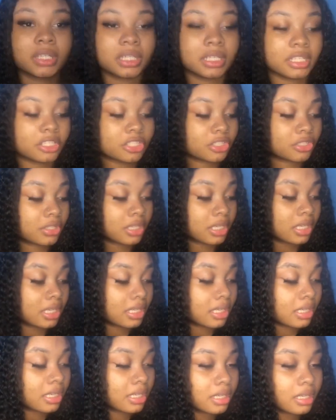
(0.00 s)
conditioner
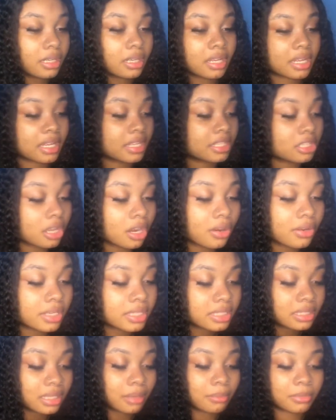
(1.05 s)
in. It's already
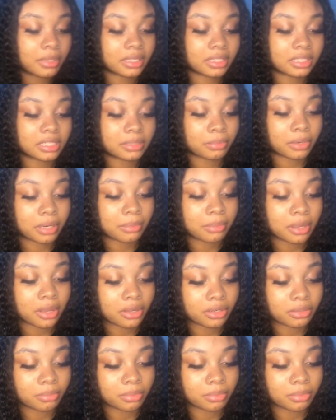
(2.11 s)
some in the spray bottle,